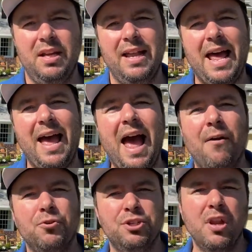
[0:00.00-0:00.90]
And that
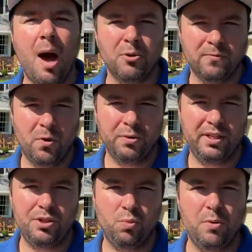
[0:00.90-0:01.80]
average nominal
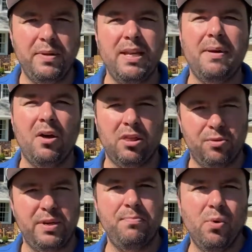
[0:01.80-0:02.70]
voltage would be about
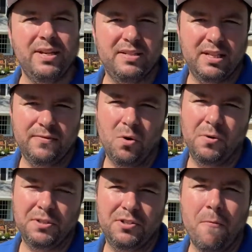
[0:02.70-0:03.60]
3.6
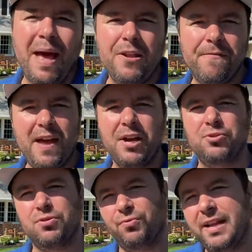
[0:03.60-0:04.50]
volts. So
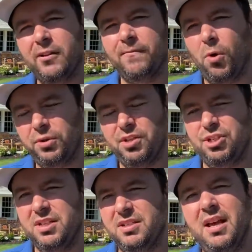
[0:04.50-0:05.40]
manufacturers rate their
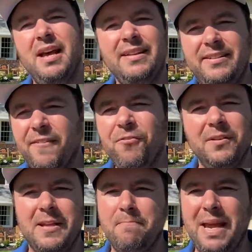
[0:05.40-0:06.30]
voltages
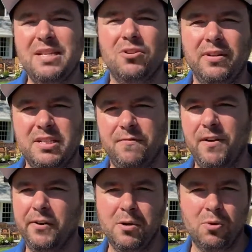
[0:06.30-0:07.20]
differently based on this
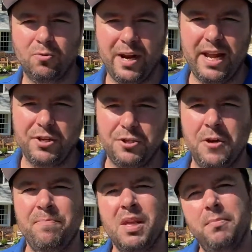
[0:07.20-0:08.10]
variable range
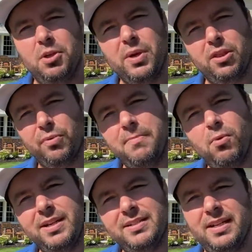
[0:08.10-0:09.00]
between
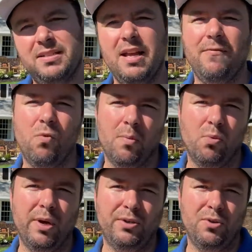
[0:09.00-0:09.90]
3.6 and
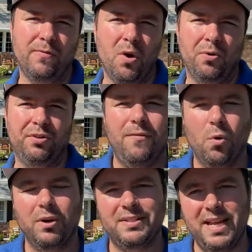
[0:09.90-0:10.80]
4.2 volts.
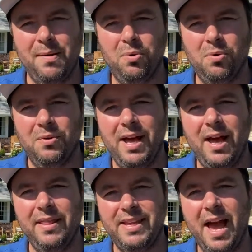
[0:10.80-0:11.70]
For example,
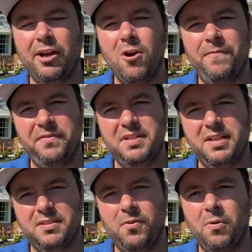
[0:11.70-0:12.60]
the Echo
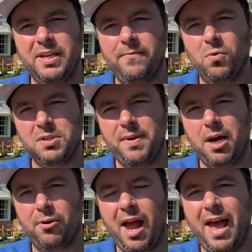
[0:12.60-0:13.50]
56 volt eForce
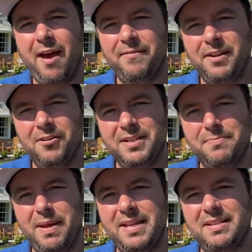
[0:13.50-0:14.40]
battery I have here is
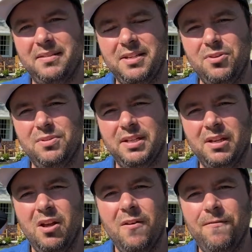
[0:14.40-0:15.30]
basically using
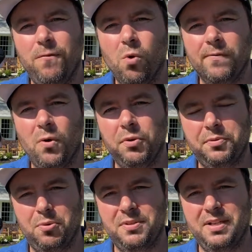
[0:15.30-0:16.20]
4 volts
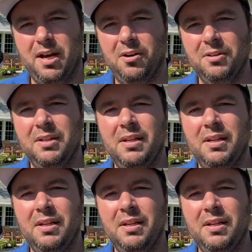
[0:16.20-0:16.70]
per cell.